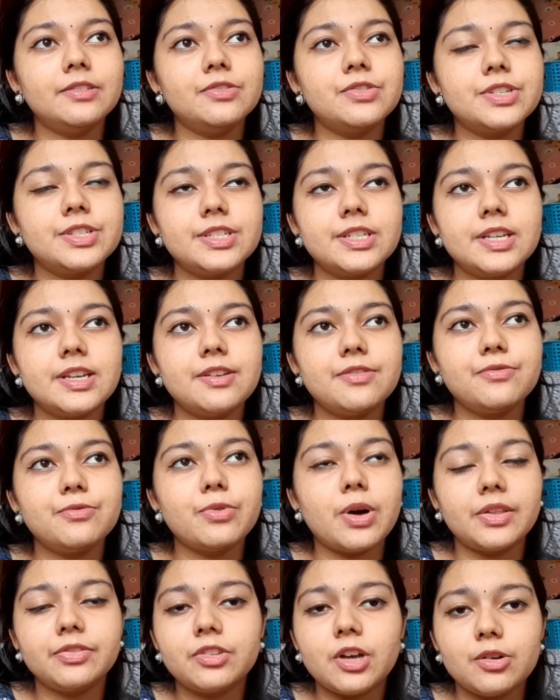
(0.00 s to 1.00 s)
receive
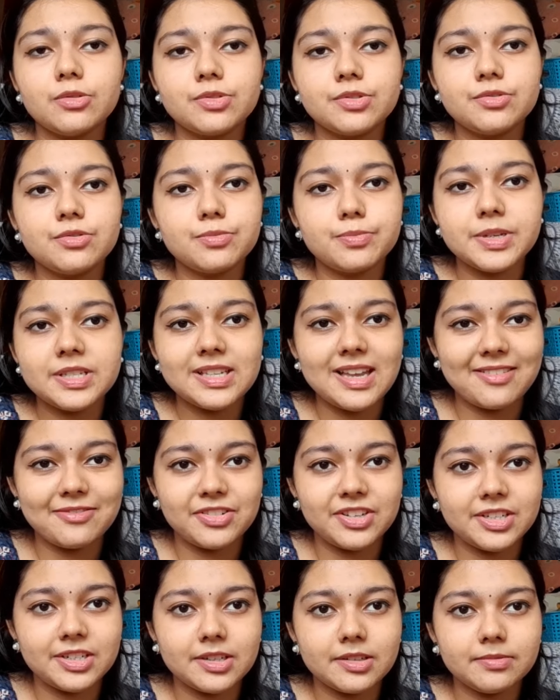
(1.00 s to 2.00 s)
1,000 rupees
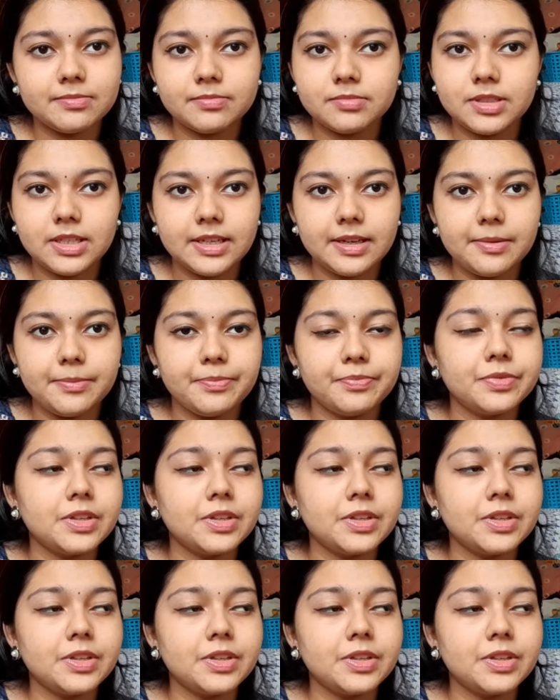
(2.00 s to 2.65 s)
every day. Okay?